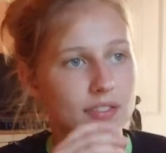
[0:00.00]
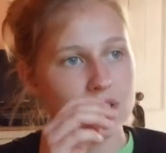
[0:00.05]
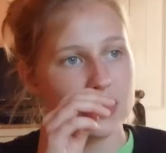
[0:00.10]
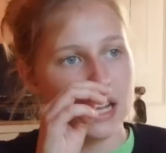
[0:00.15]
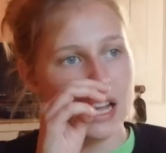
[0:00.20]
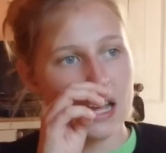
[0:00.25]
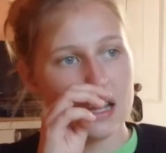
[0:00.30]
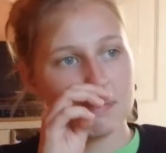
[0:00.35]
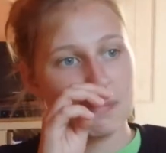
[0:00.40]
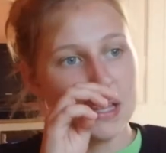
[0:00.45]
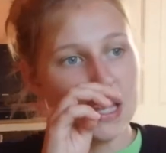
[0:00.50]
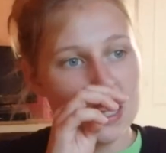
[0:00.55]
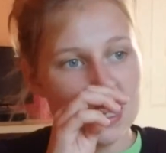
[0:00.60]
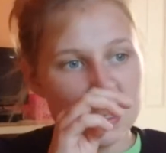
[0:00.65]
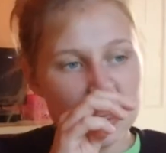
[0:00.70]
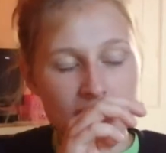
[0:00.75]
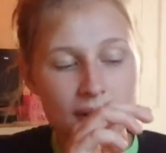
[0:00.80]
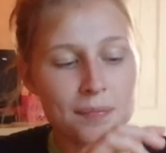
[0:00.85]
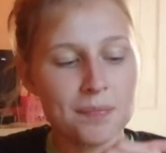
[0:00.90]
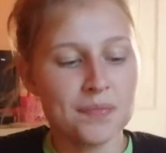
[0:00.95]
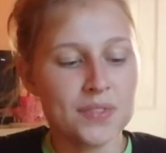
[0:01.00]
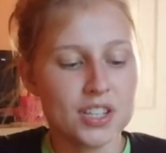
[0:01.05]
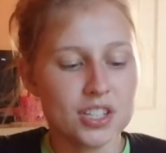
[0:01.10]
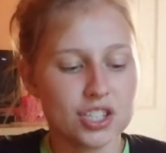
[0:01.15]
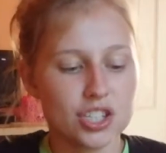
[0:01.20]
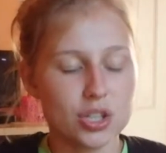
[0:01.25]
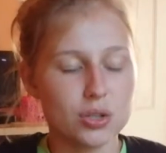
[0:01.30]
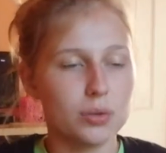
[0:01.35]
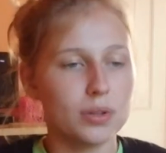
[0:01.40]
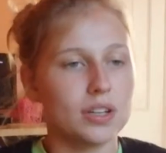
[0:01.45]
every time.
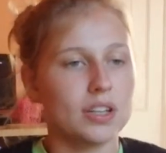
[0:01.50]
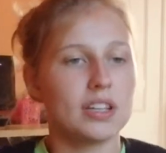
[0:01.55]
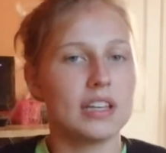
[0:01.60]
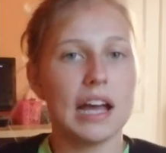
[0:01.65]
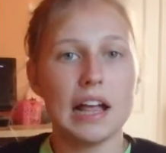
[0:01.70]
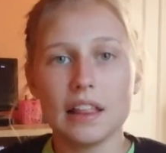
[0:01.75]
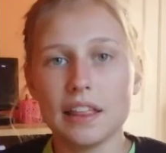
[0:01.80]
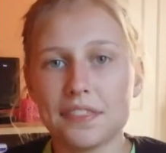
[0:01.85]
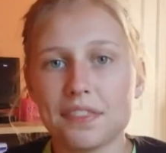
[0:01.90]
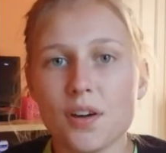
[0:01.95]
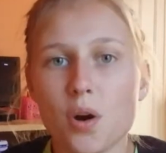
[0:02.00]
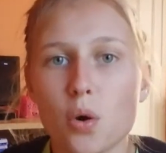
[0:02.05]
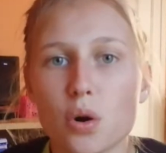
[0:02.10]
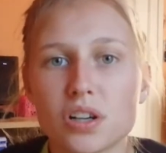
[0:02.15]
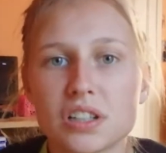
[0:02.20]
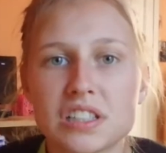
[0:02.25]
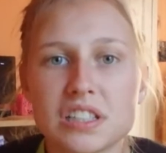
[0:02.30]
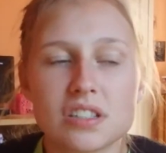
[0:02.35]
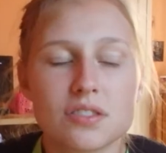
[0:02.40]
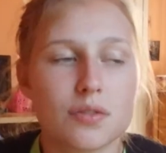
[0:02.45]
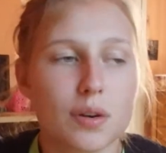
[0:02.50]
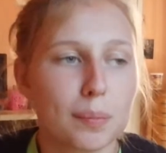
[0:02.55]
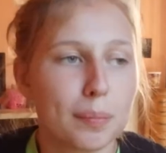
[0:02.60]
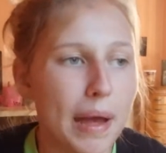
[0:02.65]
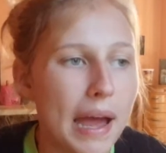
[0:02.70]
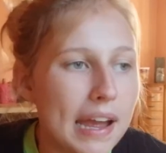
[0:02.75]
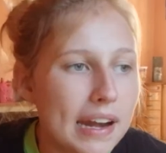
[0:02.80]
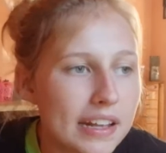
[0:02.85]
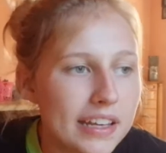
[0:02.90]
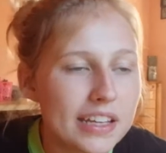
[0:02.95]
She would yell at the horses for
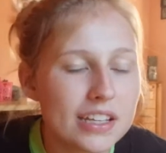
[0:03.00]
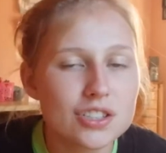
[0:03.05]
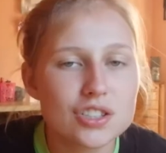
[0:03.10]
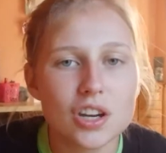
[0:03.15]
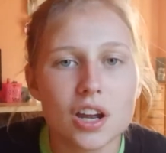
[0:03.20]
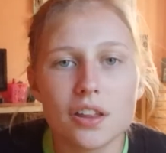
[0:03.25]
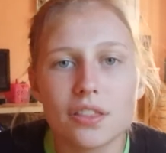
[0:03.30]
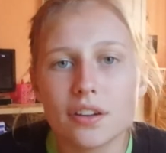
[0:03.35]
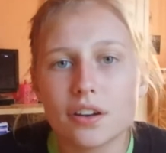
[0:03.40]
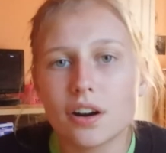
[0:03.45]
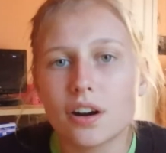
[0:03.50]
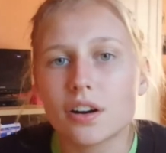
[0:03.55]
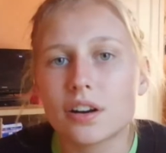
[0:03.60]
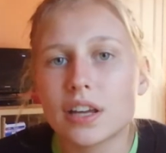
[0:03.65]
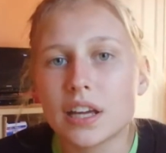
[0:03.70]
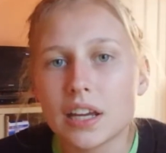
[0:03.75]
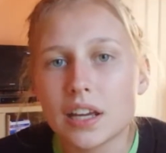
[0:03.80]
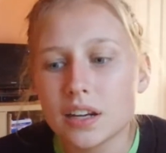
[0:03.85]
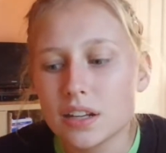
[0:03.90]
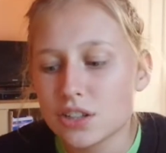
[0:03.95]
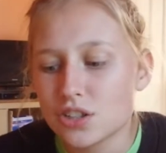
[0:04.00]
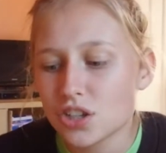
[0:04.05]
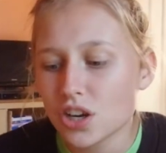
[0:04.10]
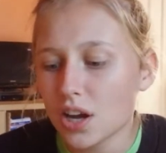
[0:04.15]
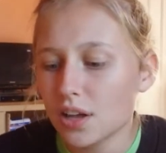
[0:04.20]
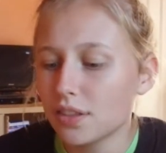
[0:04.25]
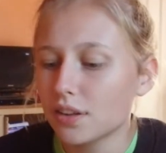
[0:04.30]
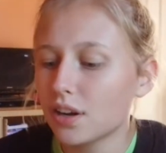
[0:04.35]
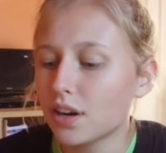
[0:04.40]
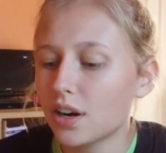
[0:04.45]
biting each other or kicking each
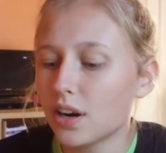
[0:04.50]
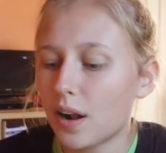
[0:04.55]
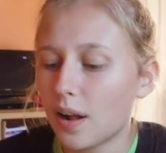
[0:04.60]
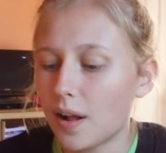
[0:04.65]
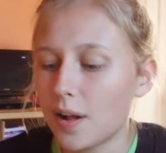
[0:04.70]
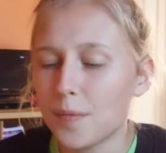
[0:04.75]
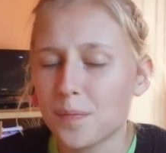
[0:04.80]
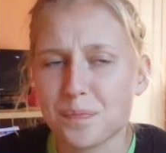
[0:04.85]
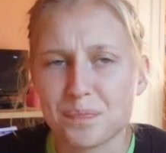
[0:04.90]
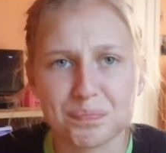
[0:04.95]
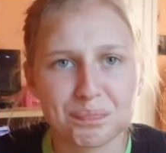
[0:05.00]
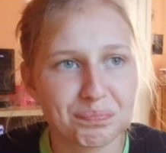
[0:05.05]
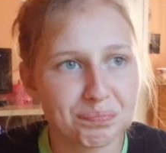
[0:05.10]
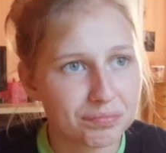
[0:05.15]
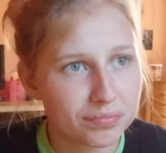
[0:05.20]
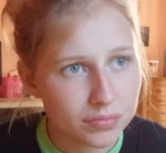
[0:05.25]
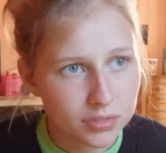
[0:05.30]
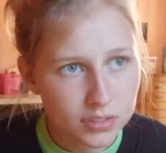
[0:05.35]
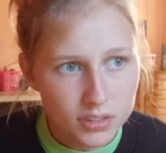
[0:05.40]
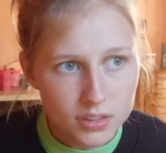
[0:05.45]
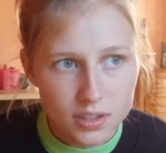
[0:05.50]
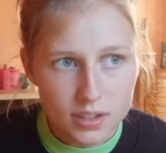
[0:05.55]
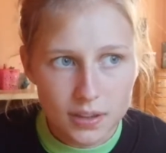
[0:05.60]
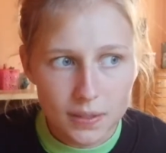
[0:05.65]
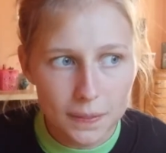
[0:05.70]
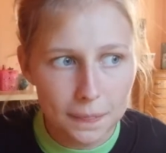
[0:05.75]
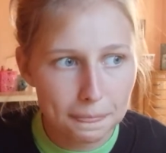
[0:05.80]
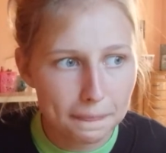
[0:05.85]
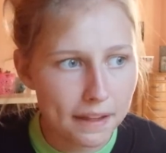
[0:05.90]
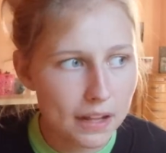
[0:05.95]
other. Um,
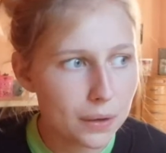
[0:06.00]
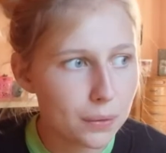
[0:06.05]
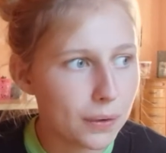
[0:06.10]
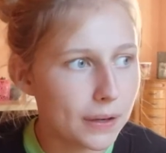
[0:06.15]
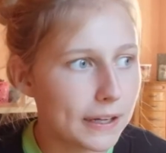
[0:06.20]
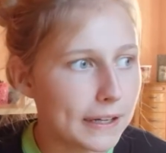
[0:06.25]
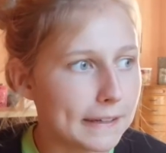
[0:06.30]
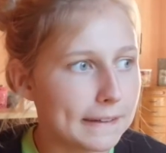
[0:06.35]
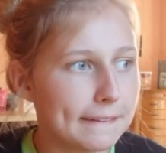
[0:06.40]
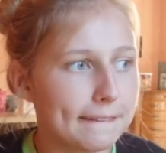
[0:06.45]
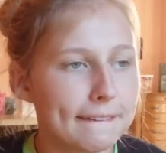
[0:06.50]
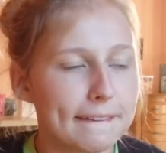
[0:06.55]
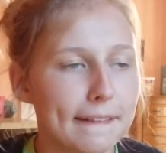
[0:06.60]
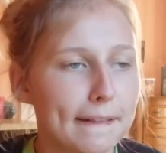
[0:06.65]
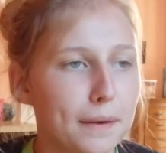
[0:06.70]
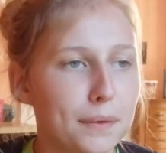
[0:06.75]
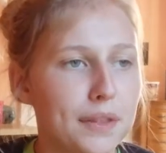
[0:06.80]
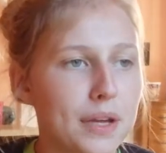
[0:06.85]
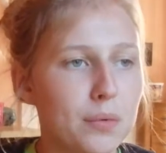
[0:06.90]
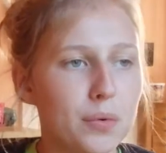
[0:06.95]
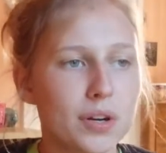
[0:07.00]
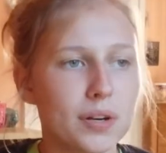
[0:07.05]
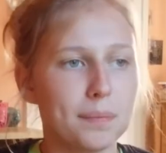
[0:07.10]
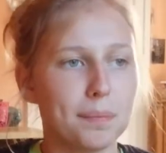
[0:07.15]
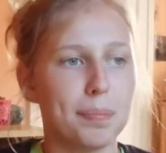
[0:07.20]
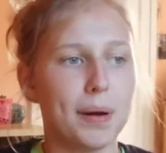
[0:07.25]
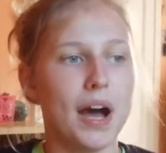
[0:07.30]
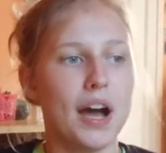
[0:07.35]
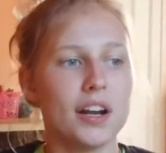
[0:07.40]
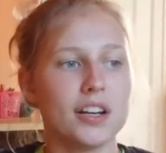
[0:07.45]
they would, you know, they
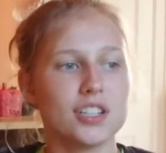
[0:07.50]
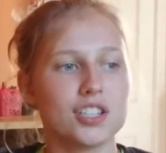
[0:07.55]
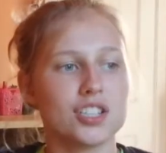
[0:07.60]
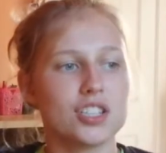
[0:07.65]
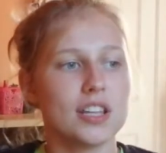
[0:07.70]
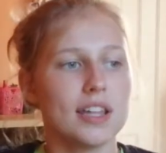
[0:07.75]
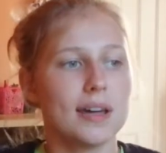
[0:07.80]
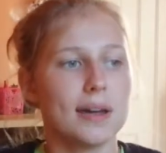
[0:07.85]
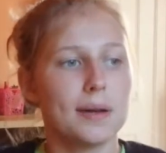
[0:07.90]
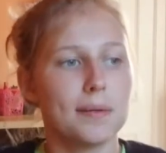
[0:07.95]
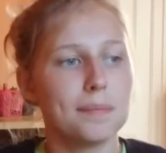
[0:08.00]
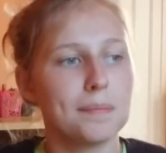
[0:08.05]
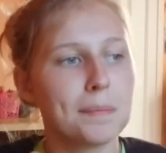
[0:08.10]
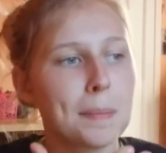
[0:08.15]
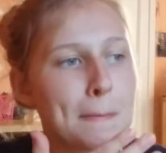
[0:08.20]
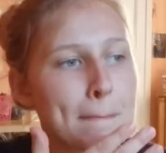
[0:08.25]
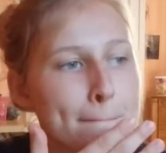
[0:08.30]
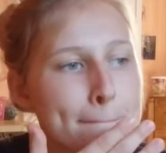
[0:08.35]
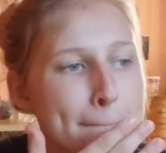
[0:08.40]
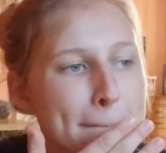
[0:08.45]
wouldn't punish them,